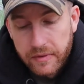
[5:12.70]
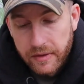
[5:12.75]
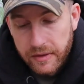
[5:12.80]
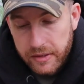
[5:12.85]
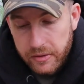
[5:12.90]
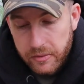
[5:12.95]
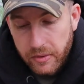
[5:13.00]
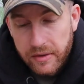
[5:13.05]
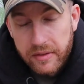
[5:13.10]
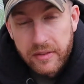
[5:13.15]

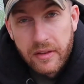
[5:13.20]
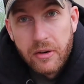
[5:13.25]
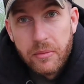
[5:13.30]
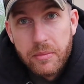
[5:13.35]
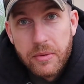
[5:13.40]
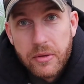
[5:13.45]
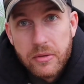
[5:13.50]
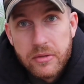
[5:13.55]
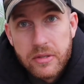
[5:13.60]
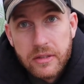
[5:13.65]
quite
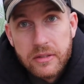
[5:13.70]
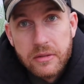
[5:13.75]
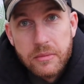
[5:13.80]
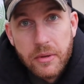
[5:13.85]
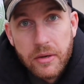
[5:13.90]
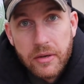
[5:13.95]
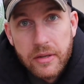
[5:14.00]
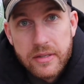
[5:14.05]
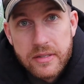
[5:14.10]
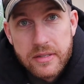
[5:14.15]
therapeutic, to be
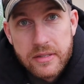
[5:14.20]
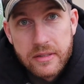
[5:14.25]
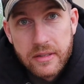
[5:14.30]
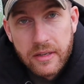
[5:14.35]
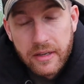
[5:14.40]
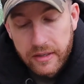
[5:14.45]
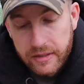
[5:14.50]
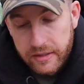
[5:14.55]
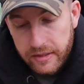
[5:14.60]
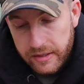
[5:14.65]
honest, and
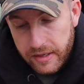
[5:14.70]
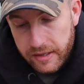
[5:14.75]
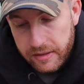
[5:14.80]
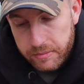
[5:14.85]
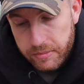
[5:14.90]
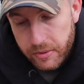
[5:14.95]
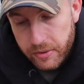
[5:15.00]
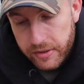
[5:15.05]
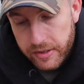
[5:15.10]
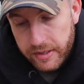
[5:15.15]
I can get the
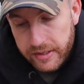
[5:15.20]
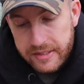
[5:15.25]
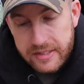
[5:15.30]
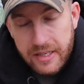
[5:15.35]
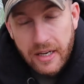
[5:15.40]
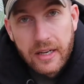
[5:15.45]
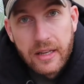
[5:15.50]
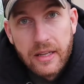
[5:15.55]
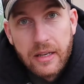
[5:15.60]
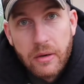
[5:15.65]
point
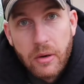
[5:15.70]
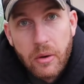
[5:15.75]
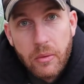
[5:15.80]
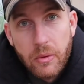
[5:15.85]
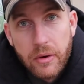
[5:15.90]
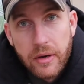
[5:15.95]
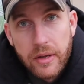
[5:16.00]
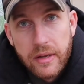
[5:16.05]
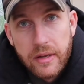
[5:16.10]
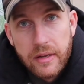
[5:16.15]
exactly how I
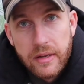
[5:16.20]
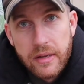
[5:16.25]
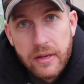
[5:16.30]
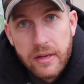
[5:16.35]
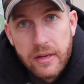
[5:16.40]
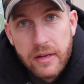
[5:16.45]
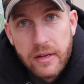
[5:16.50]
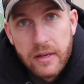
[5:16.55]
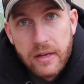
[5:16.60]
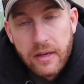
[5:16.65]
want it,
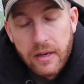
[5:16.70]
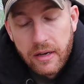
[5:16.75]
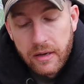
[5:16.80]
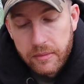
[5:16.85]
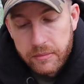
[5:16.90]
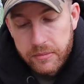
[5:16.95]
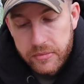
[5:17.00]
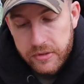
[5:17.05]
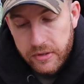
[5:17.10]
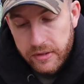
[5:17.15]

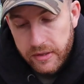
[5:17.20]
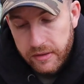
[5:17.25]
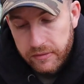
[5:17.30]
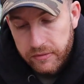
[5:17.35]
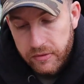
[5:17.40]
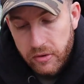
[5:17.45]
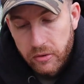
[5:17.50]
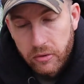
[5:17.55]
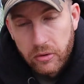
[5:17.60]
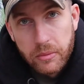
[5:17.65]
so that I've
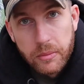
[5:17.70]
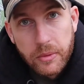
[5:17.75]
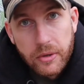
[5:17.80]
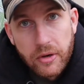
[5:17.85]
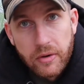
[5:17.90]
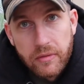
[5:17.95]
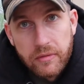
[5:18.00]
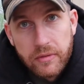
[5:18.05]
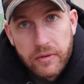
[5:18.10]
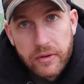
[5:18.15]
got ultimate
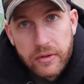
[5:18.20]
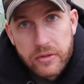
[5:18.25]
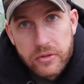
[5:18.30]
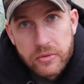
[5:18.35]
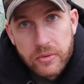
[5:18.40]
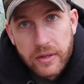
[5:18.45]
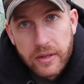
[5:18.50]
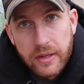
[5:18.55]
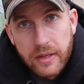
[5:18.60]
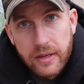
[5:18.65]
confidence
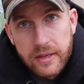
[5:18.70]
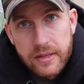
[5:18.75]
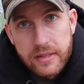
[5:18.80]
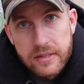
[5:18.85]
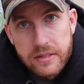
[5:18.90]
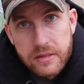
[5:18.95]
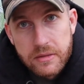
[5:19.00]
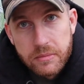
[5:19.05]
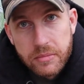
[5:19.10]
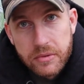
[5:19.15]
when that
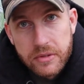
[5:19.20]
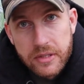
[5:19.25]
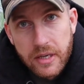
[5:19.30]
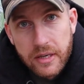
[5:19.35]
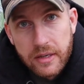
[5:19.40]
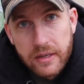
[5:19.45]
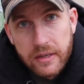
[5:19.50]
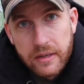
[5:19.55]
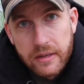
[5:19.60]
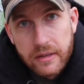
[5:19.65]
is
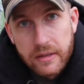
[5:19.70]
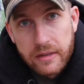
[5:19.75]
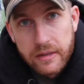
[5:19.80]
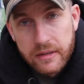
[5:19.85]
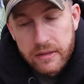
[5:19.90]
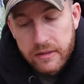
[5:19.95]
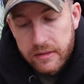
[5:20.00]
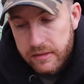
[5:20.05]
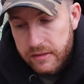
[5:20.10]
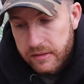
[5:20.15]
presented
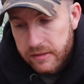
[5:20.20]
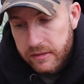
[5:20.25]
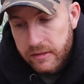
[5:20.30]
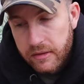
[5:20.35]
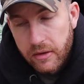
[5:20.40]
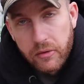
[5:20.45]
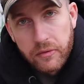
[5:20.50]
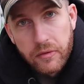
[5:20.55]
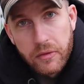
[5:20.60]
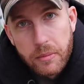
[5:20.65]

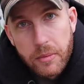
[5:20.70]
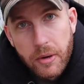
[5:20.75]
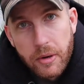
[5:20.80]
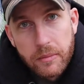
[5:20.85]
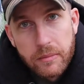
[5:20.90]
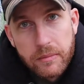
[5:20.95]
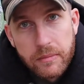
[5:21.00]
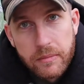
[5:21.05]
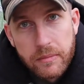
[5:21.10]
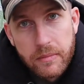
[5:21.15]
over the
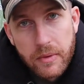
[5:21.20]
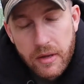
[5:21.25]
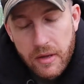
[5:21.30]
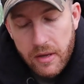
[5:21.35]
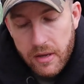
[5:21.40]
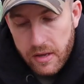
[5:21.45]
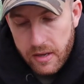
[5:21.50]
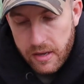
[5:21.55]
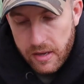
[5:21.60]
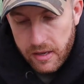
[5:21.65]
bottom.
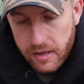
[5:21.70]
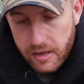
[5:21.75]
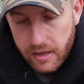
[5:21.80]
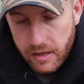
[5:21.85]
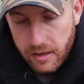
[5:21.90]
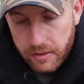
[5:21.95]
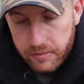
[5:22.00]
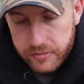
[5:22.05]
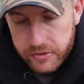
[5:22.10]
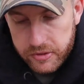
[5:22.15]

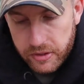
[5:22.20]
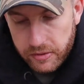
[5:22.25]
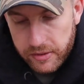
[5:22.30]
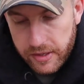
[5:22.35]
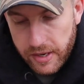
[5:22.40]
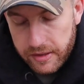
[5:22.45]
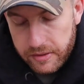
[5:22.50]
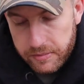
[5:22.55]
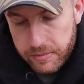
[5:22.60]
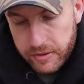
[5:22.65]
So
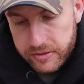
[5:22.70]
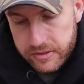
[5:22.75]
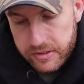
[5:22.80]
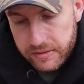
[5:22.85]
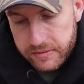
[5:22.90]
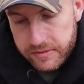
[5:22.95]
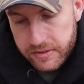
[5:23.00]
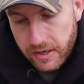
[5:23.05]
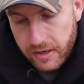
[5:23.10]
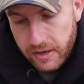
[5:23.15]
yeah, the
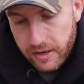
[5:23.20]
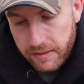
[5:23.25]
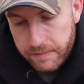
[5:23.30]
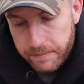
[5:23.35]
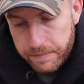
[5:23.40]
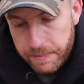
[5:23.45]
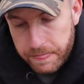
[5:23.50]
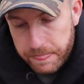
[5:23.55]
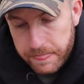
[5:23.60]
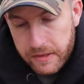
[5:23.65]
positives are
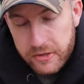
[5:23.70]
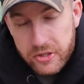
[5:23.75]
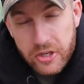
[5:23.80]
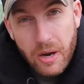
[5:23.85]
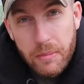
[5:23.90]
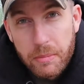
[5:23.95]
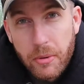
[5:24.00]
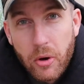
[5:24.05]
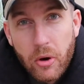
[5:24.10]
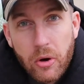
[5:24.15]

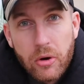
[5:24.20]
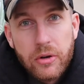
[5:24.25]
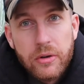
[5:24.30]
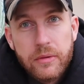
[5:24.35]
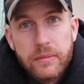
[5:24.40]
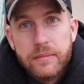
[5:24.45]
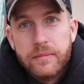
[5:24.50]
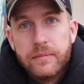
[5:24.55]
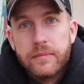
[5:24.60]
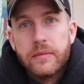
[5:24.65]
sharper hook.
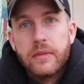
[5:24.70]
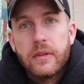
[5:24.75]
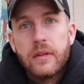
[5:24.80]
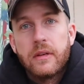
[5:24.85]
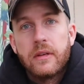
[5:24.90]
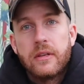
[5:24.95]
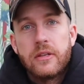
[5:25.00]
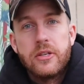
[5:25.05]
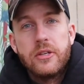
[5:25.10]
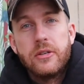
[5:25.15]

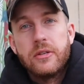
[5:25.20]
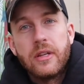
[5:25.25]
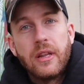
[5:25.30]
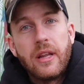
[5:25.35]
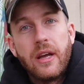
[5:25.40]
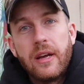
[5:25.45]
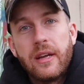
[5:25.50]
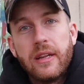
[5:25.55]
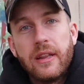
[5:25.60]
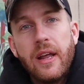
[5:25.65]
You should use a
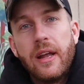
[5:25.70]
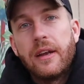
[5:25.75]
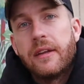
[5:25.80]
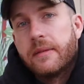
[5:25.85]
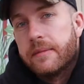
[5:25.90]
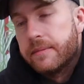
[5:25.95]
lighter lead,